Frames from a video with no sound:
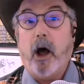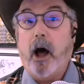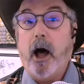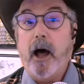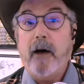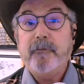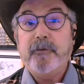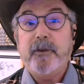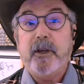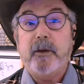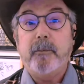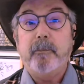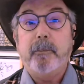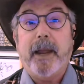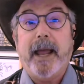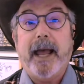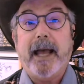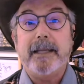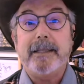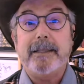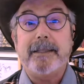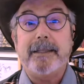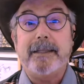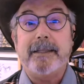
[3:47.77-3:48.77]
often
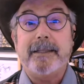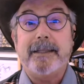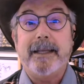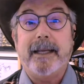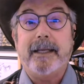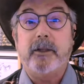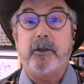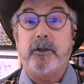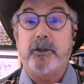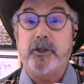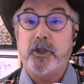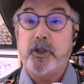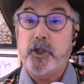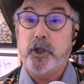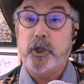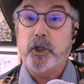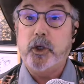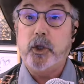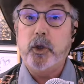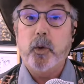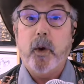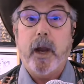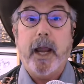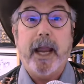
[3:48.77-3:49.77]
passes signals
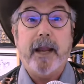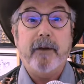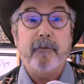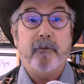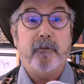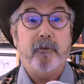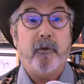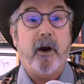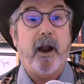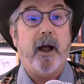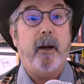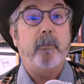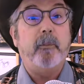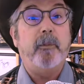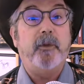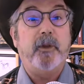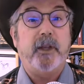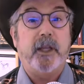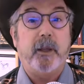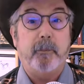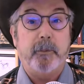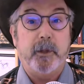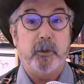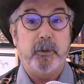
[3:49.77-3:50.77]
to and from
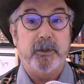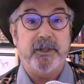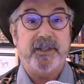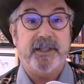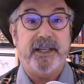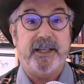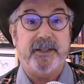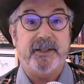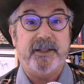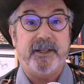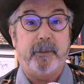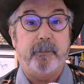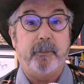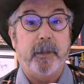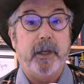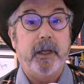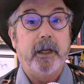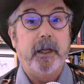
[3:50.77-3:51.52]
the immune system.